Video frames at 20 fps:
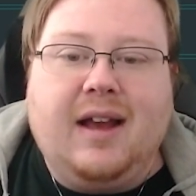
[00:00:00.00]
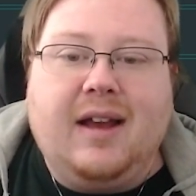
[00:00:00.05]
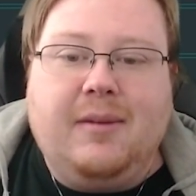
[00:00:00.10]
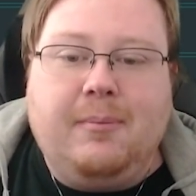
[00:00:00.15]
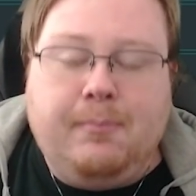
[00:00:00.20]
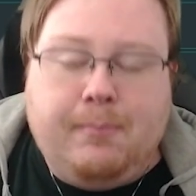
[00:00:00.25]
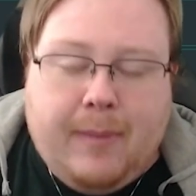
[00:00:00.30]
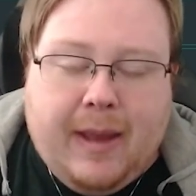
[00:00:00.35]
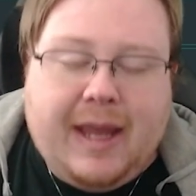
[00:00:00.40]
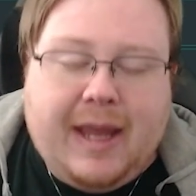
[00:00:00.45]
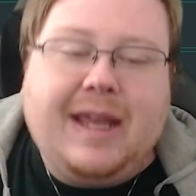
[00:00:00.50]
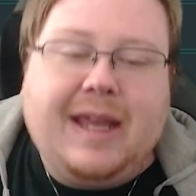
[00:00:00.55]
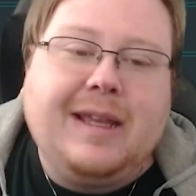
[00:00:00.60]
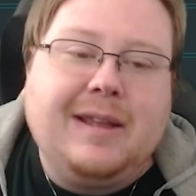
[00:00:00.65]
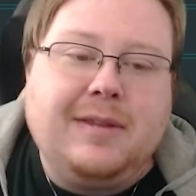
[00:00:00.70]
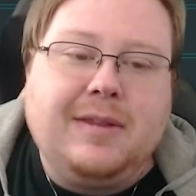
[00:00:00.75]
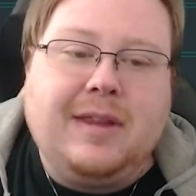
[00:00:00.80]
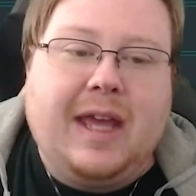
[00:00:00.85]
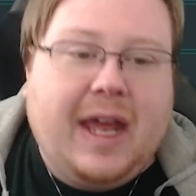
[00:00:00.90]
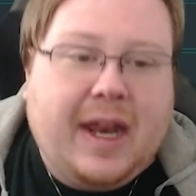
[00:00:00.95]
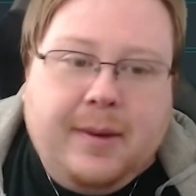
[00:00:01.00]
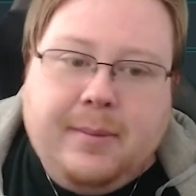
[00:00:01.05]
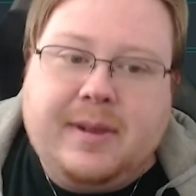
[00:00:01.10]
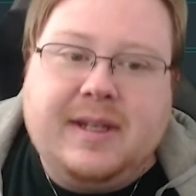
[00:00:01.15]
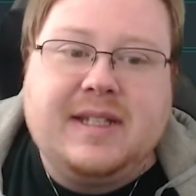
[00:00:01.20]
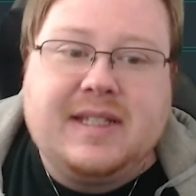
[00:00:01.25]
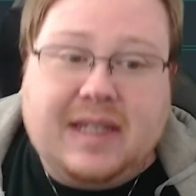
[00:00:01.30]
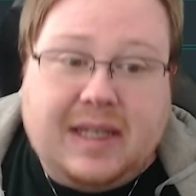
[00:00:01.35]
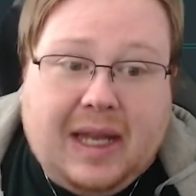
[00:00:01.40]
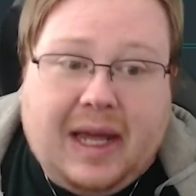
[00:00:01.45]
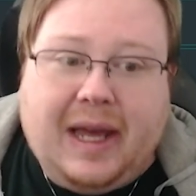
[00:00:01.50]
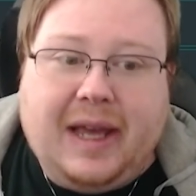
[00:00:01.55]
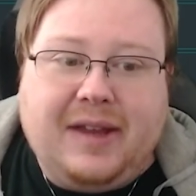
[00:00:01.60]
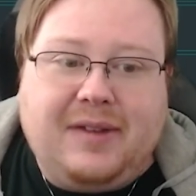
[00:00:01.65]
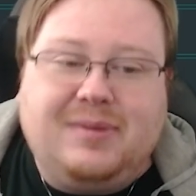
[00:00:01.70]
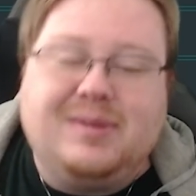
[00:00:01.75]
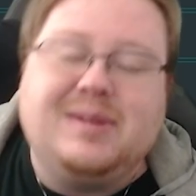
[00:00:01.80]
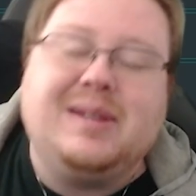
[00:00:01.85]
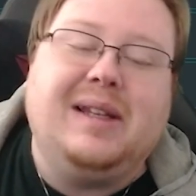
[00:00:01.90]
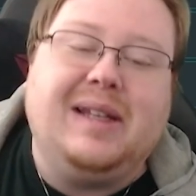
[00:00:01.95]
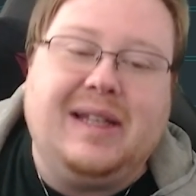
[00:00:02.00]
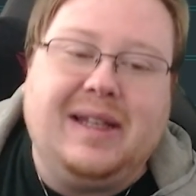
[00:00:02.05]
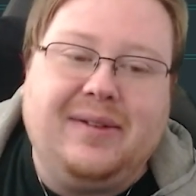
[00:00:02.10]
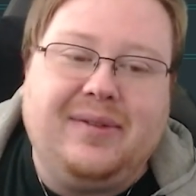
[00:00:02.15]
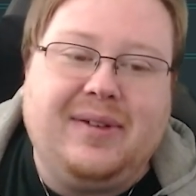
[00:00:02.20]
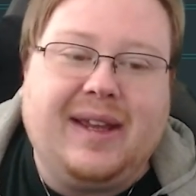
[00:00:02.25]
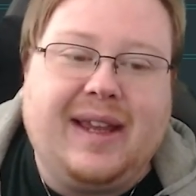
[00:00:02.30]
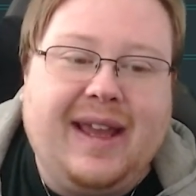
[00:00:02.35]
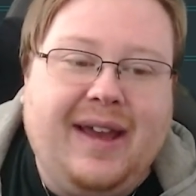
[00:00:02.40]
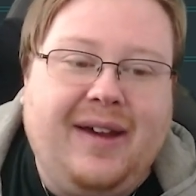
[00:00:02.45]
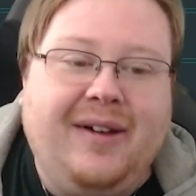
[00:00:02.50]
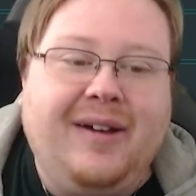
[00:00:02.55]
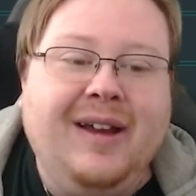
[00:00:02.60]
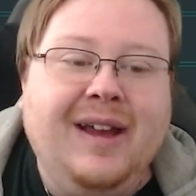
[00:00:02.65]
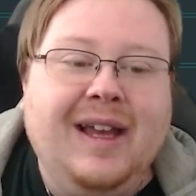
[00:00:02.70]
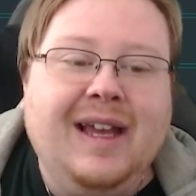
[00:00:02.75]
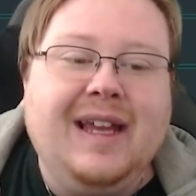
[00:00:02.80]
making the enemies' lives a living hell.